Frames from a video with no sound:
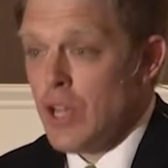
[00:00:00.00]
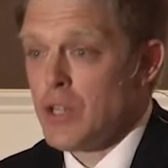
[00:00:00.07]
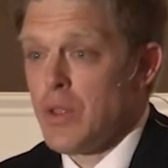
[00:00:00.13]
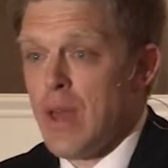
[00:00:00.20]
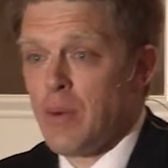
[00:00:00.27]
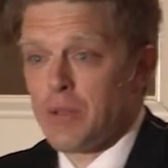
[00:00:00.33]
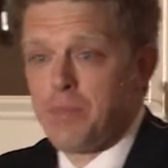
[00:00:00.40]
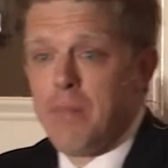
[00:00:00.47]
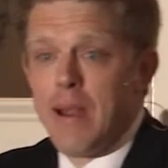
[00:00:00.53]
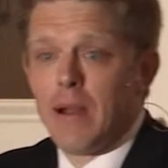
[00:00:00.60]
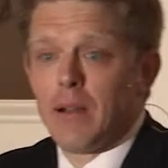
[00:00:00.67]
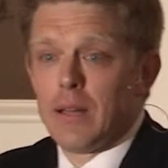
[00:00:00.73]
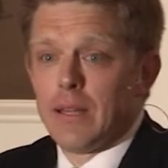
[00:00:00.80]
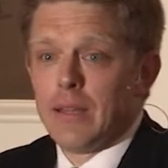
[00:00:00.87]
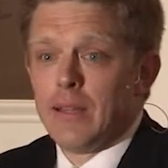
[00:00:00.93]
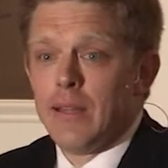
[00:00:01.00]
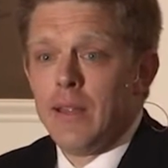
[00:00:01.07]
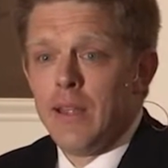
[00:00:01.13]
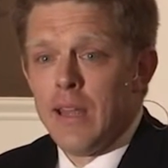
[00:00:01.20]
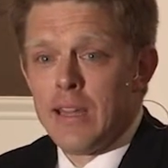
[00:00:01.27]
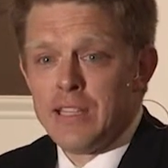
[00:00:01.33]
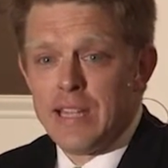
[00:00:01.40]
So that was Marilyn,
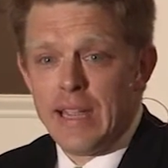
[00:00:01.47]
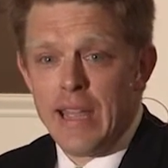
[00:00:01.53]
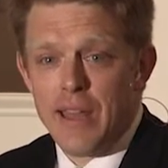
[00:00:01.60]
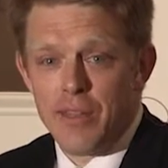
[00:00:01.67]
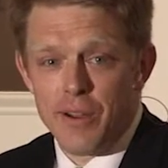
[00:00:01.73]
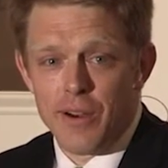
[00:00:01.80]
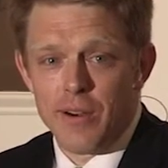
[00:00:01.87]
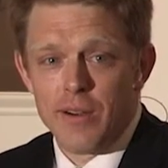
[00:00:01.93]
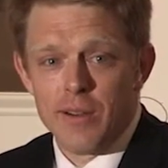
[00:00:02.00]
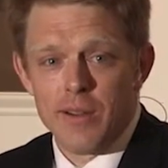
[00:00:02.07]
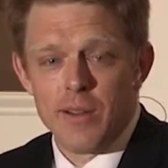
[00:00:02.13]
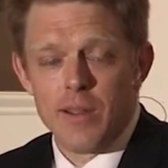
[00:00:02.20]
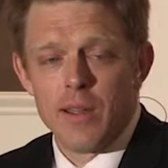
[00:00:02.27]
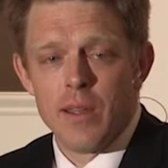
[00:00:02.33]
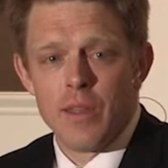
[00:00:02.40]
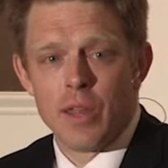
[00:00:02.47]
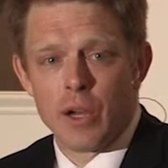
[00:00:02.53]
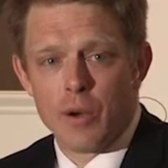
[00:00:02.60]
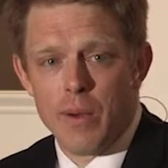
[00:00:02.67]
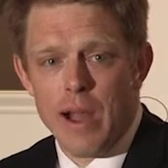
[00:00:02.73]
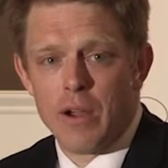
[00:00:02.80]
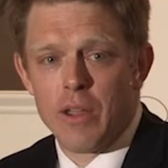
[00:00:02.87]
and together, the
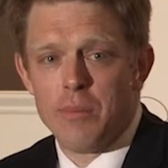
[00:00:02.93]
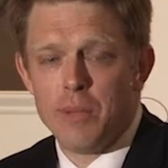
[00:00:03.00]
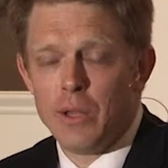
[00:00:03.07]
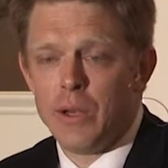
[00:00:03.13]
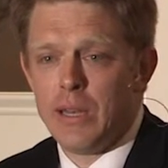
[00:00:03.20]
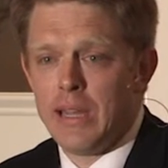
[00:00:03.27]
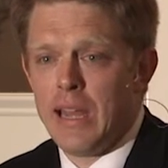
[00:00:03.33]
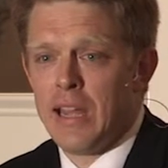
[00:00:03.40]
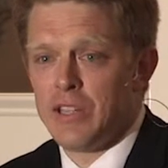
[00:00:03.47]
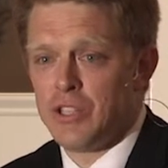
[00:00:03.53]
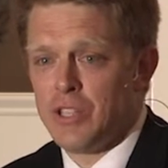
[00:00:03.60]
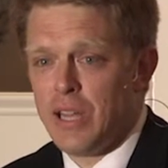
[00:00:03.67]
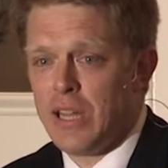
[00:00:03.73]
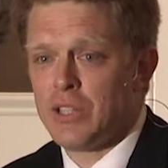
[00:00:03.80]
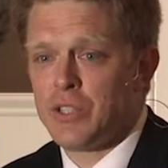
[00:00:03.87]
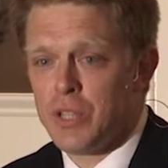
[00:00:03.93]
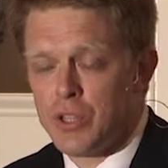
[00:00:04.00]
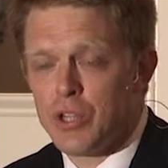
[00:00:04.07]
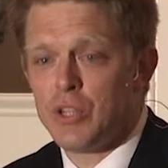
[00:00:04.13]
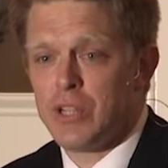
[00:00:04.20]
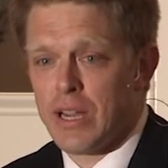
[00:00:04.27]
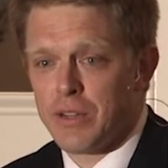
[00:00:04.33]
Corral community has changed the
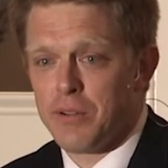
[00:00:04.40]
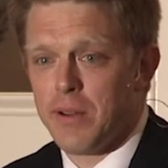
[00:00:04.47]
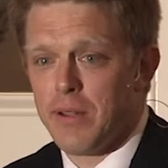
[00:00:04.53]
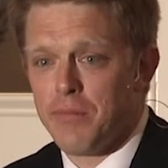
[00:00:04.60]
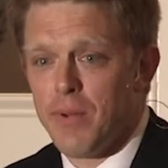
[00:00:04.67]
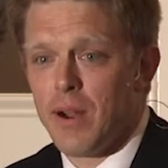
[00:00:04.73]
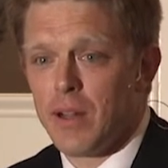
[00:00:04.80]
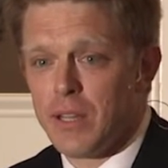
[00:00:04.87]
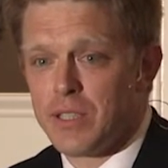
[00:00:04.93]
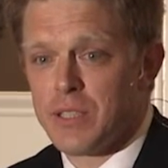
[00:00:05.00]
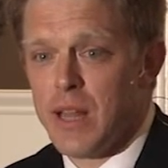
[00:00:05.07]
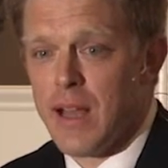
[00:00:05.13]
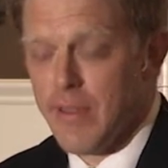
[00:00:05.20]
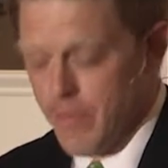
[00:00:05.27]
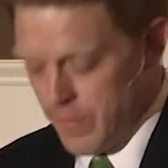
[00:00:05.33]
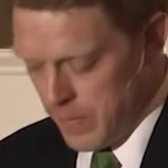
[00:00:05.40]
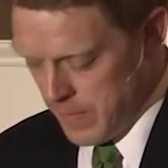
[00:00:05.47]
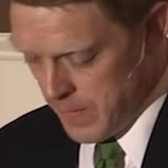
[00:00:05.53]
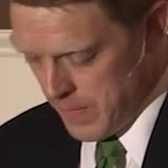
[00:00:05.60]
trajectory of Marilyn's life.